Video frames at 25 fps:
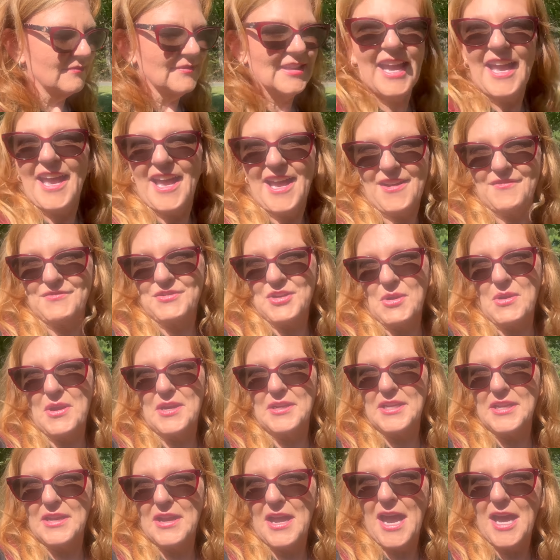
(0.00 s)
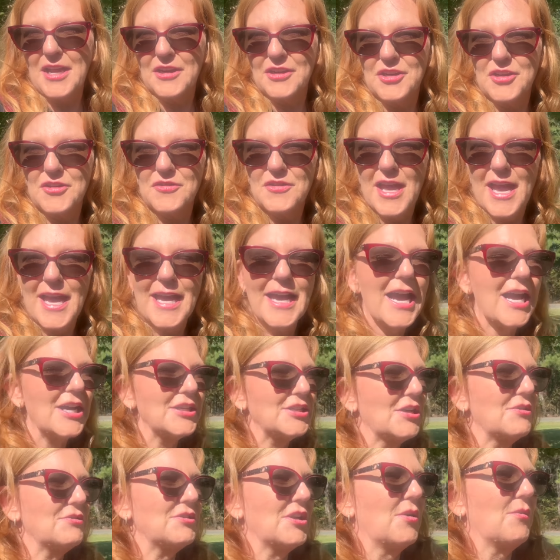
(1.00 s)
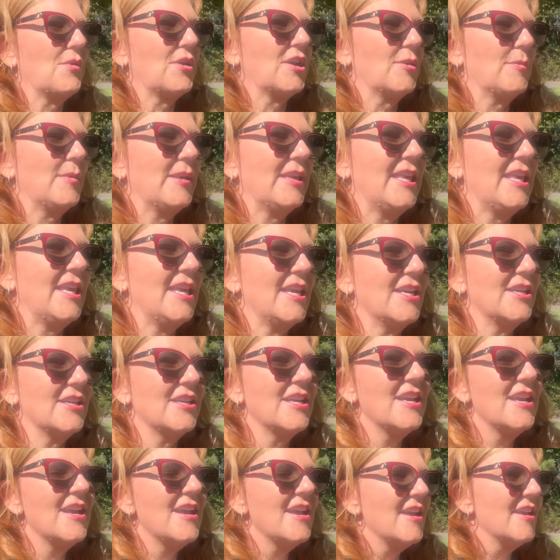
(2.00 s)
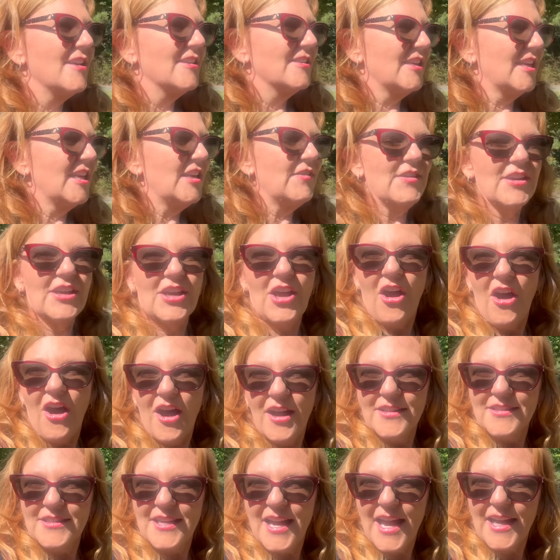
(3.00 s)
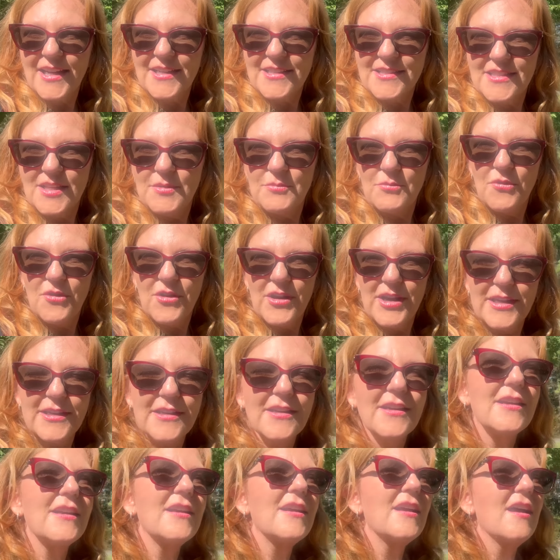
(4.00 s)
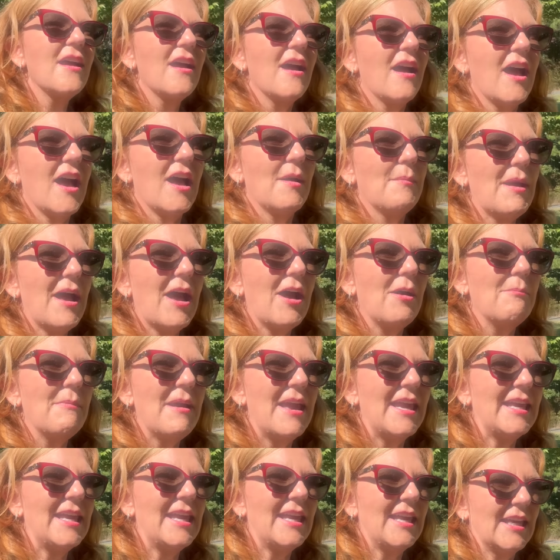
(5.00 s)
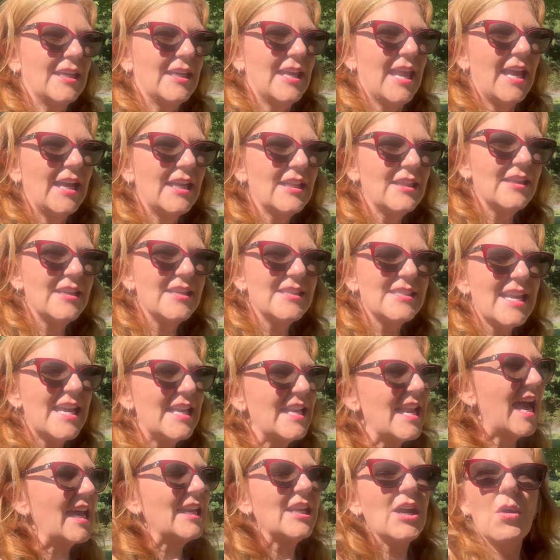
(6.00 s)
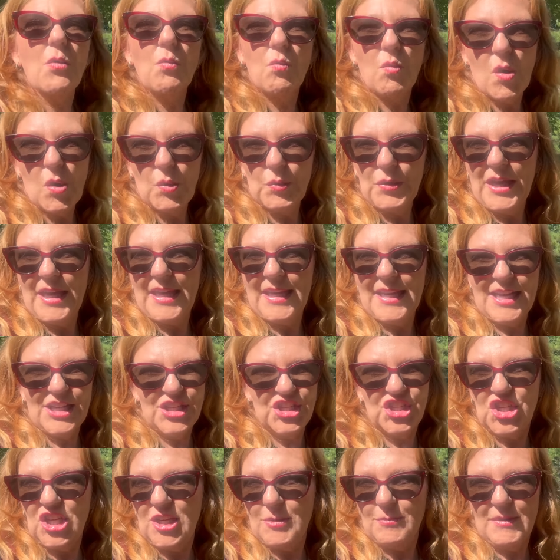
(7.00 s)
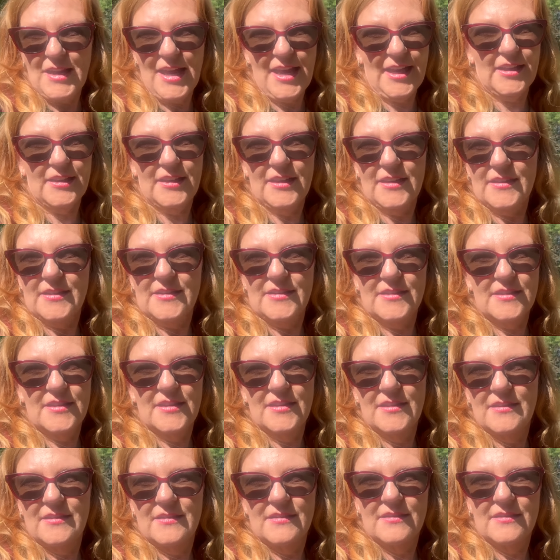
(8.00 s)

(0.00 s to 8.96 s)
Have no idea how to do that. I don't know where to begin to even contact someone about making a necklace. And I don't want it a cheap necklace.